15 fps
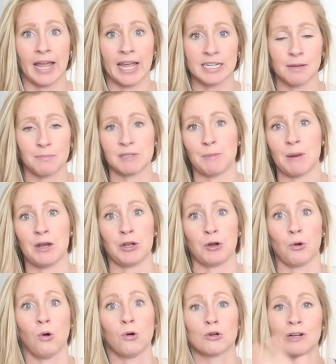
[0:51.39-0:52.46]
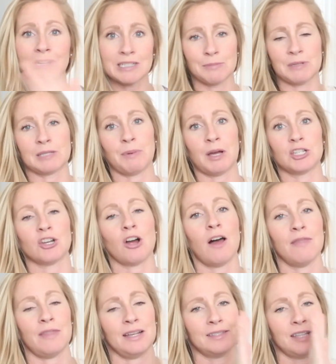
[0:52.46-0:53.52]
end up spending your whole Christmas budget
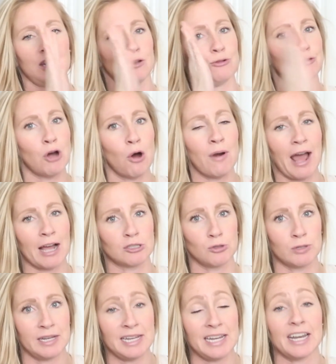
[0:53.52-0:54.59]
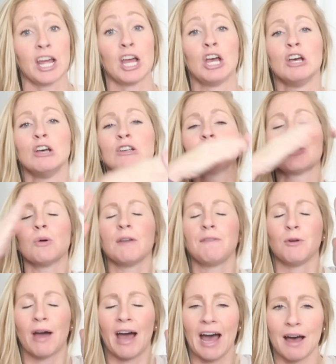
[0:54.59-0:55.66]
on things that you don't actually need. So if
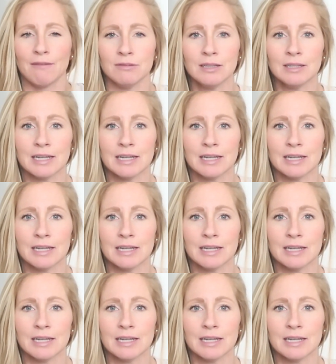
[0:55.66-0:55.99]
you have a